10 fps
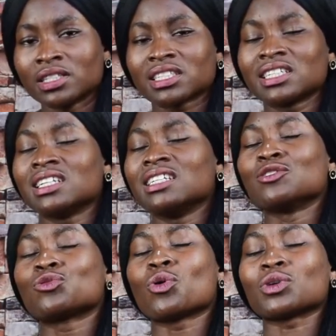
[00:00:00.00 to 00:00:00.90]
said then
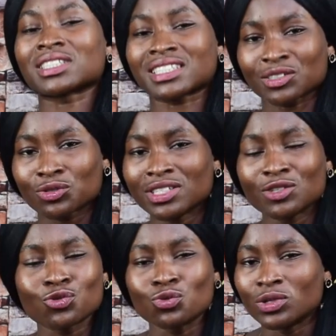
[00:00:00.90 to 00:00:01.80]
this was shannon
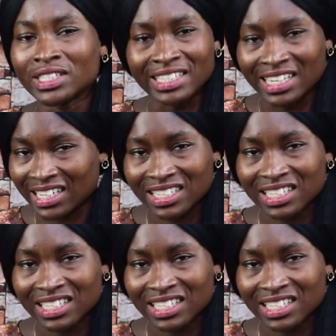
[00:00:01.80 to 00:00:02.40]
is woody.